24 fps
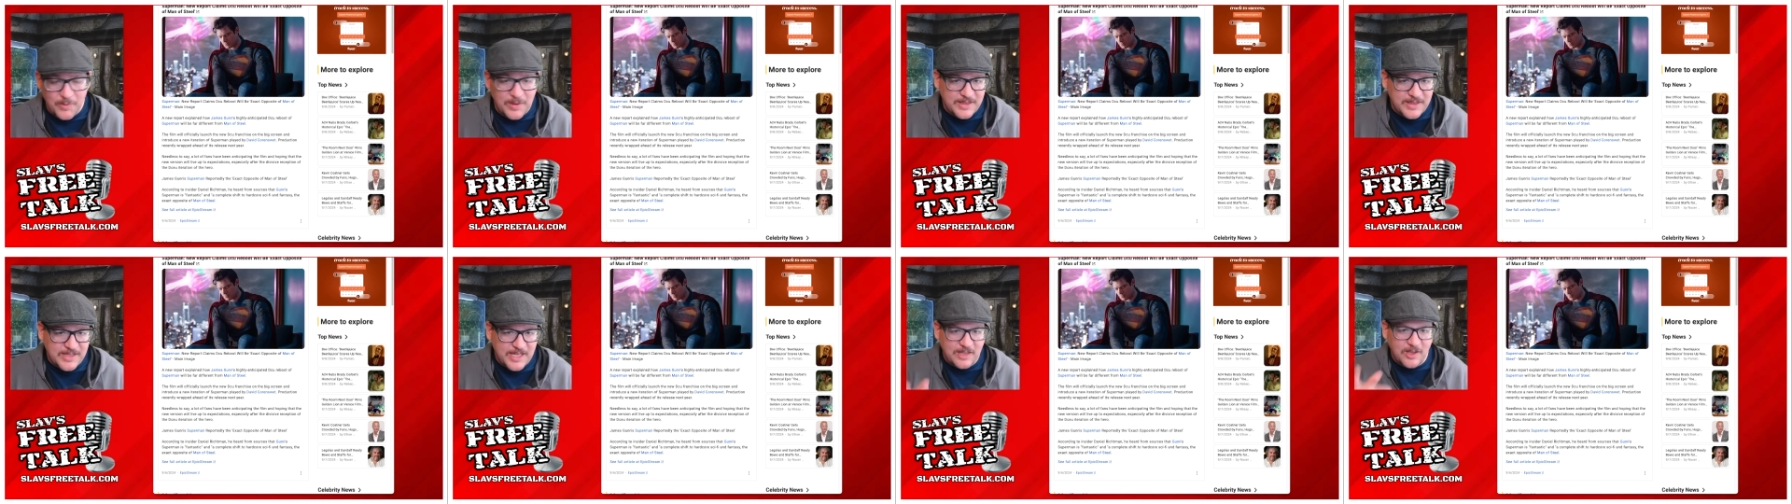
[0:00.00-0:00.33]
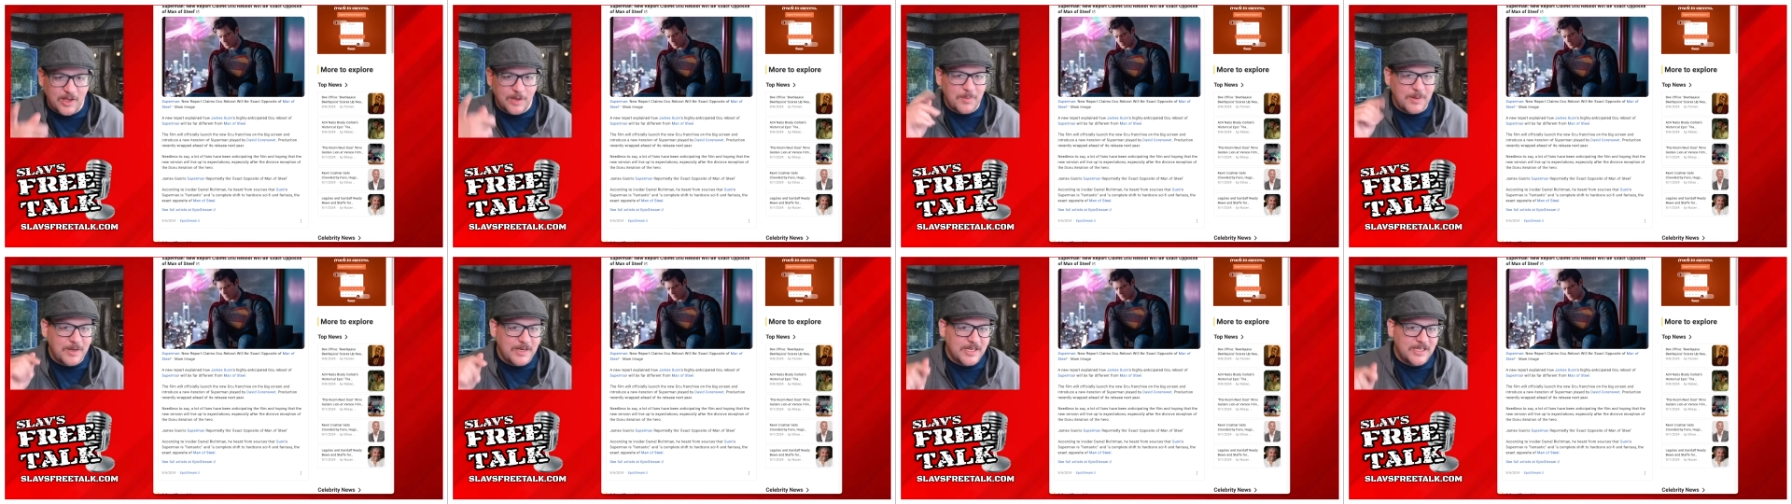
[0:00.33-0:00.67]
Hit that
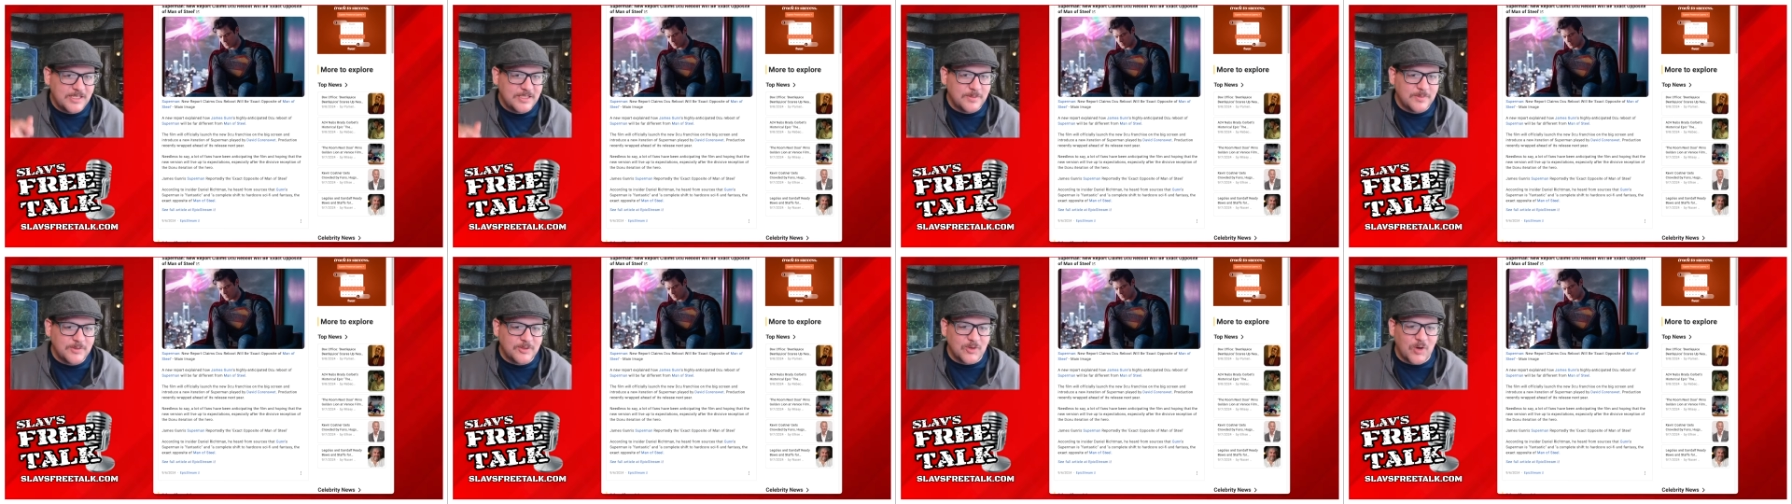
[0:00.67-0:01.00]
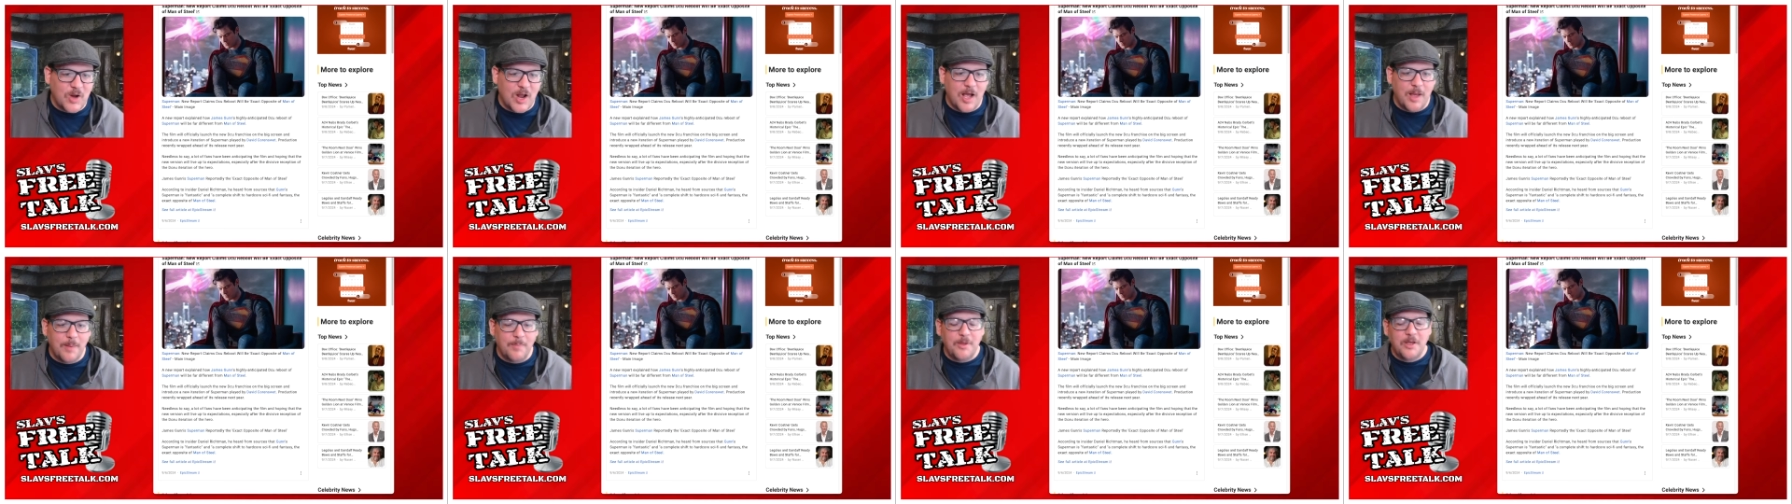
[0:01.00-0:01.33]
like button, hit
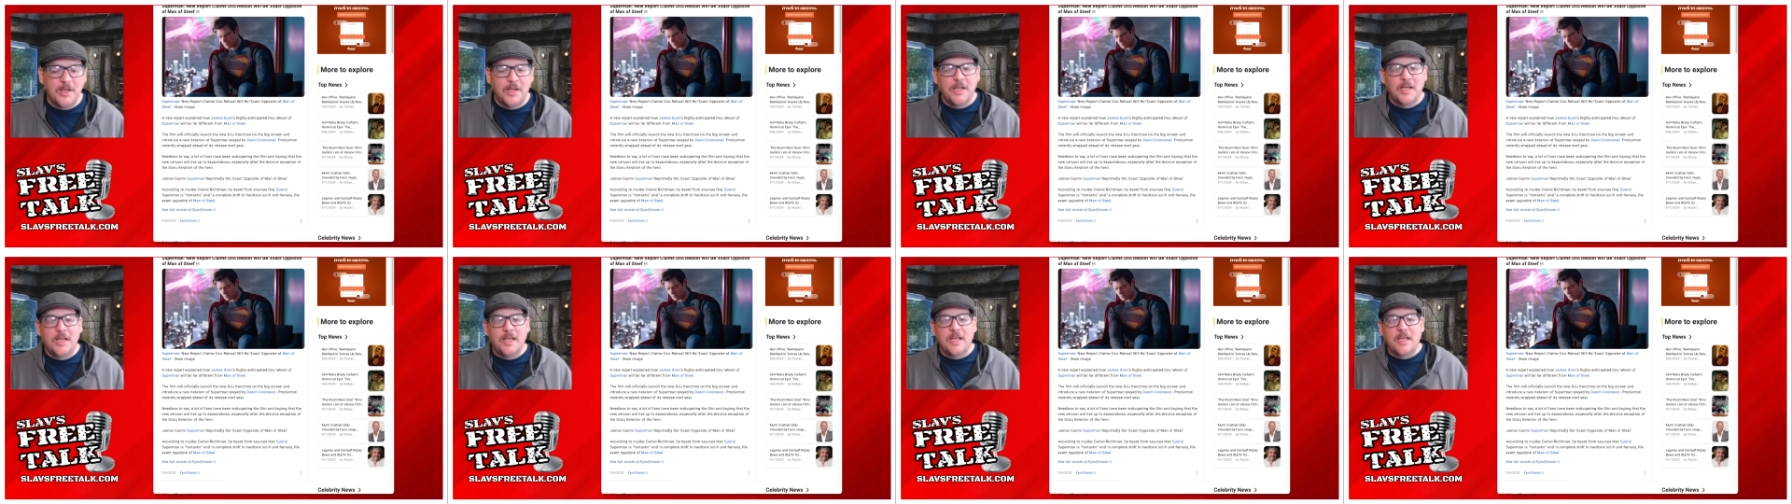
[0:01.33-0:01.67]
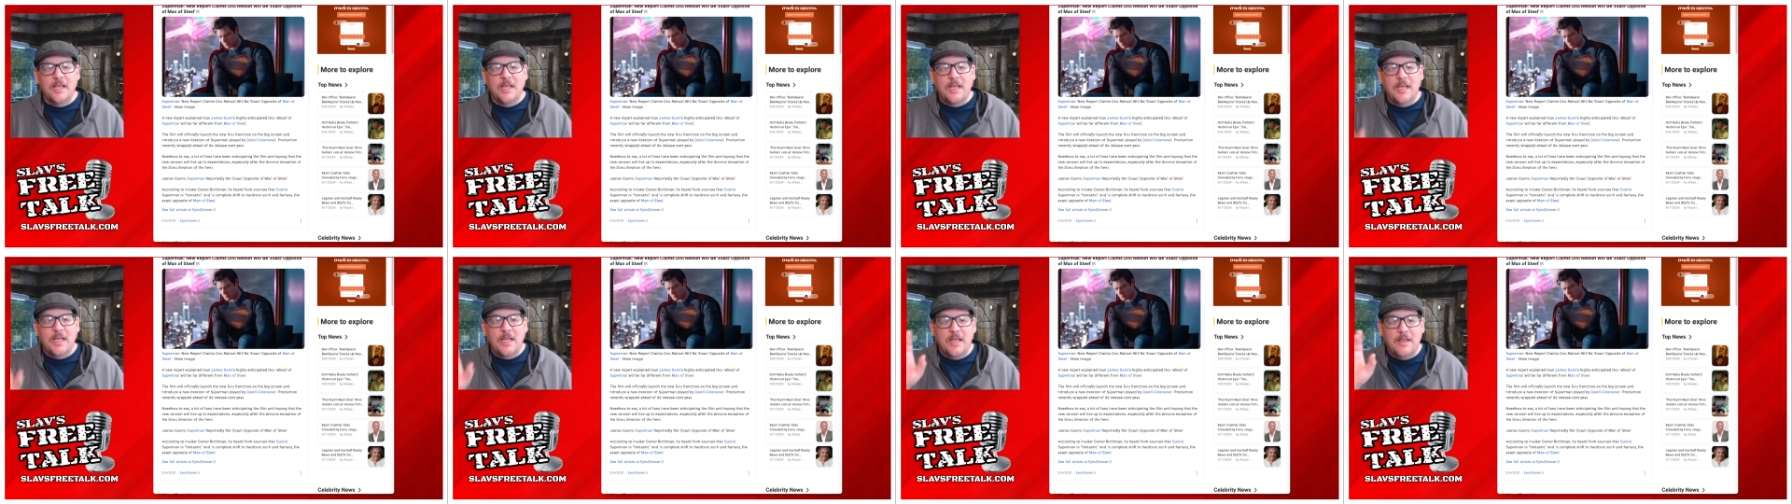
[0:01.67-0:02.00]
subscribe
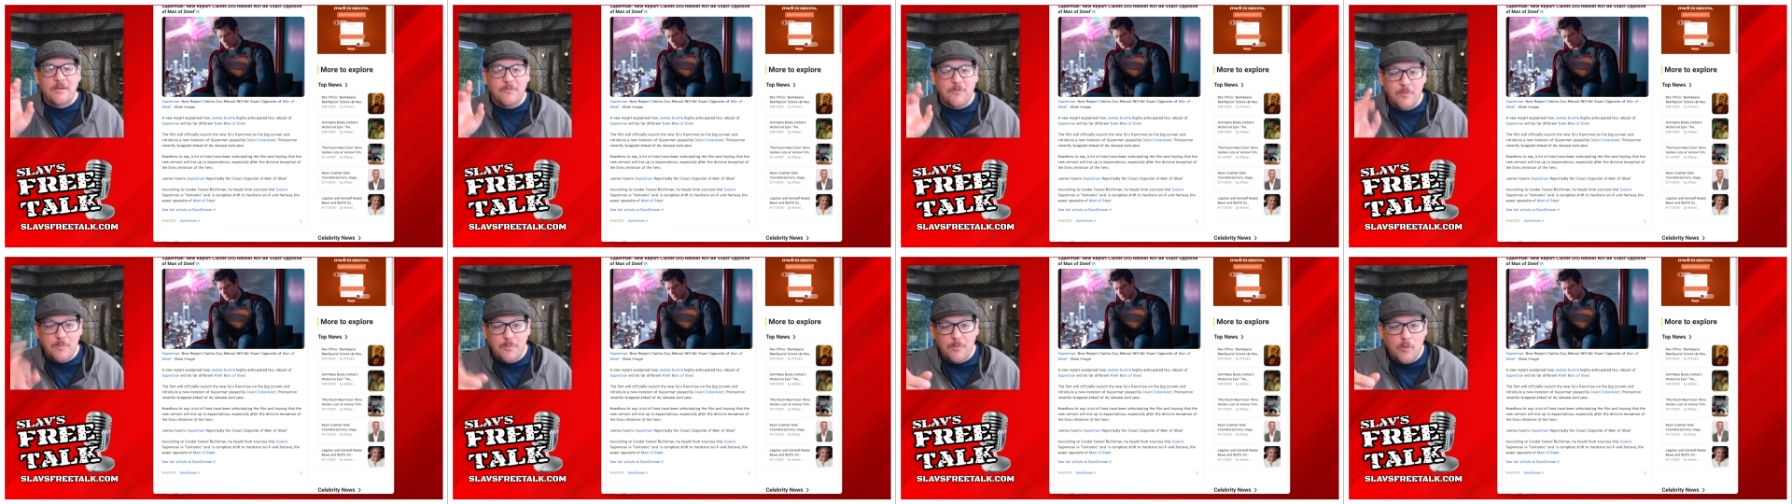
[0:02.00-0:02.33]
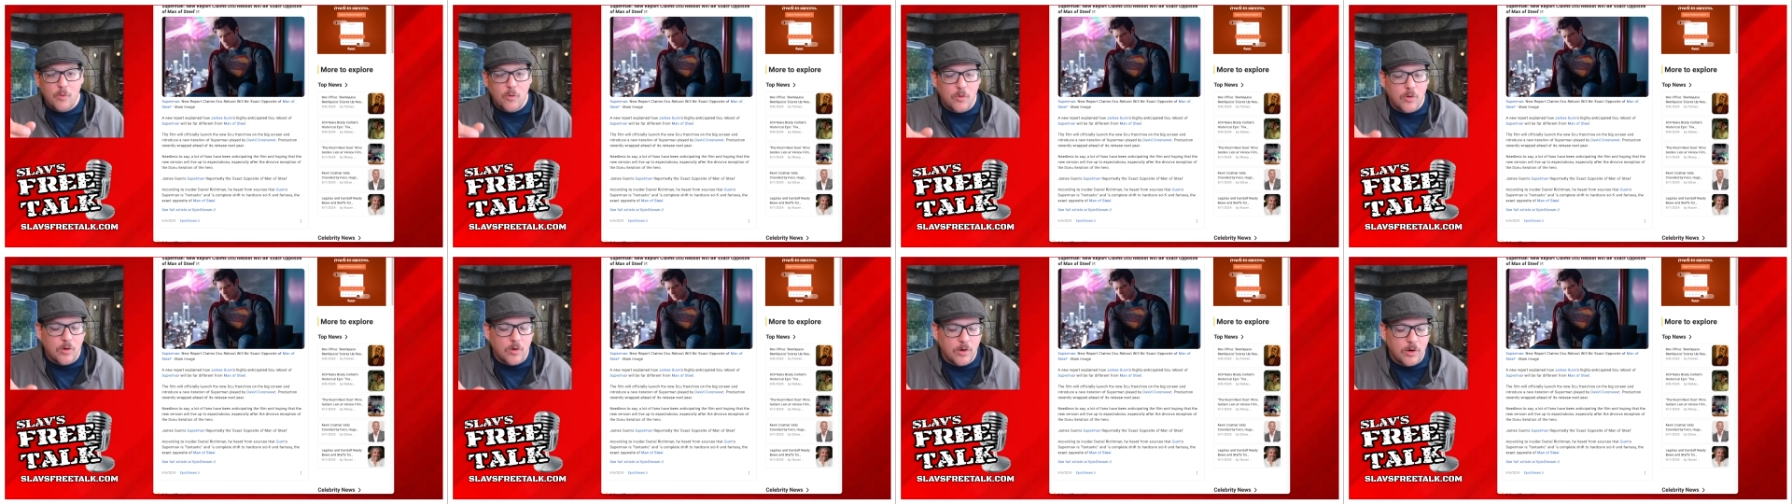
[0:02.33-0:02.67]
for
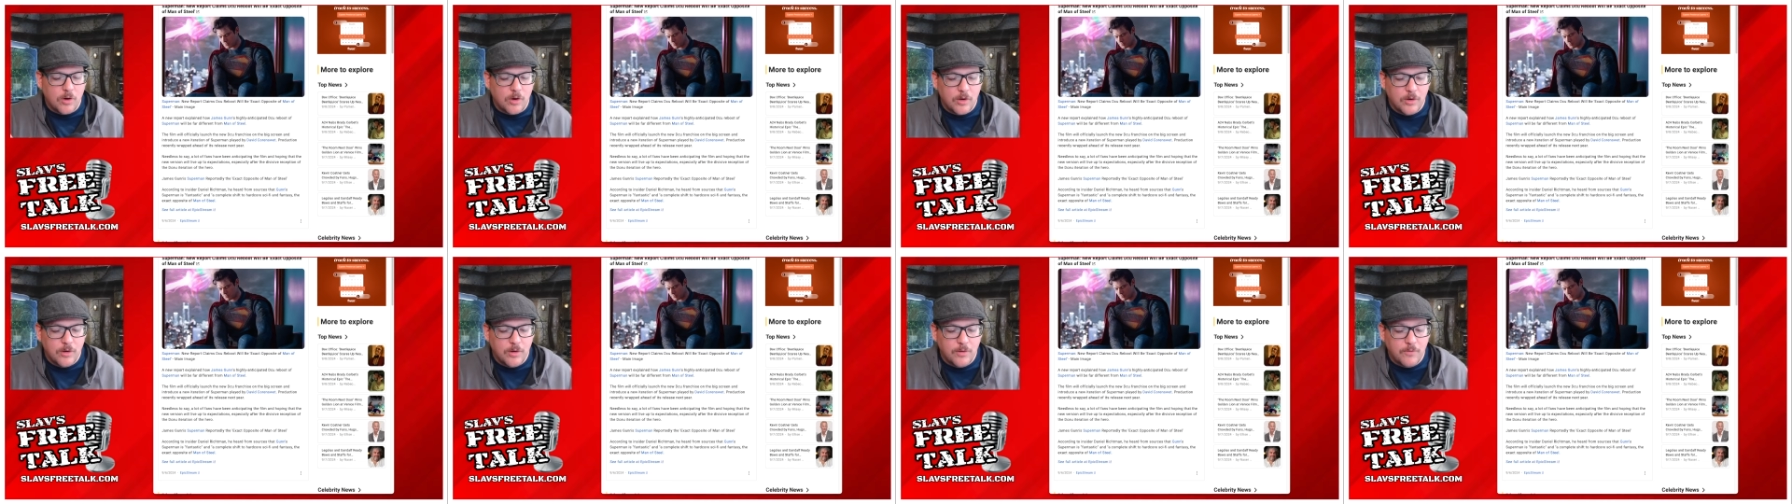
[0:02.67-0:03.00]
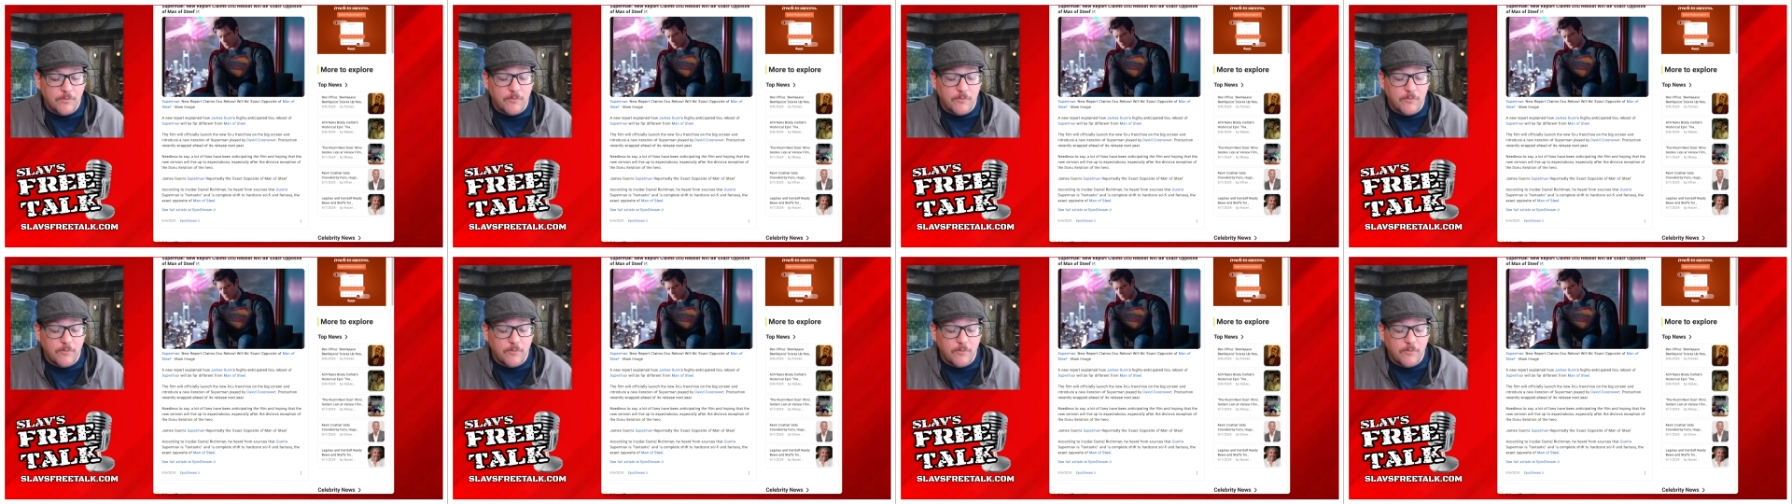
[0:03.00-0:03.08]
more.